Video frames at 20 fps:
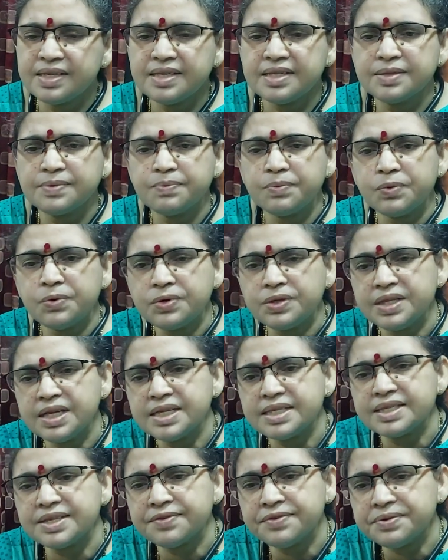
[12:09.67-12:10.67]
is more than
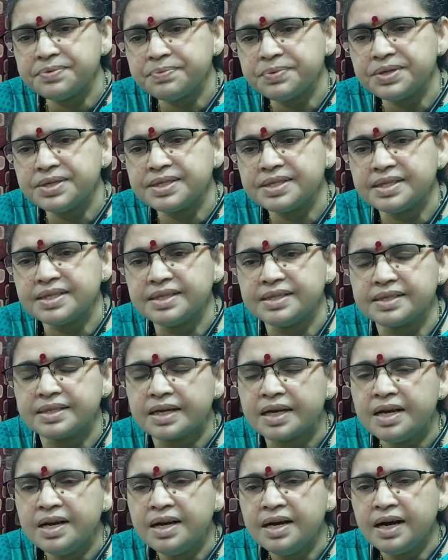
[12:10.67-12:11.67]
7%
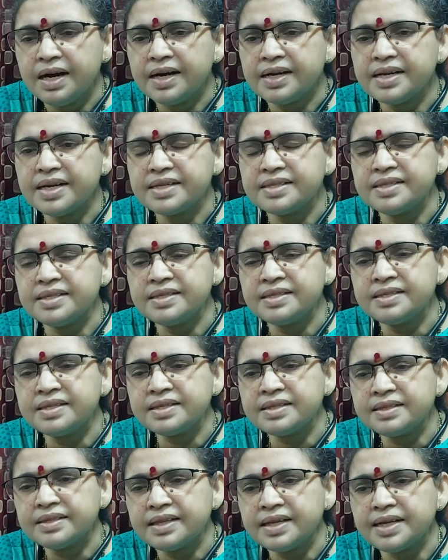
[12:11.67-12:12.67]
on
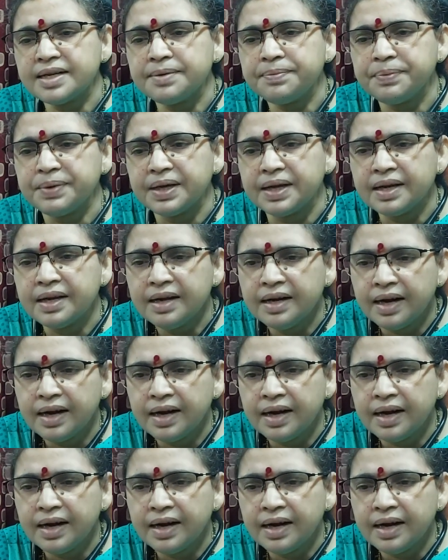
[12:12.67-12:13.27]
existing therapy,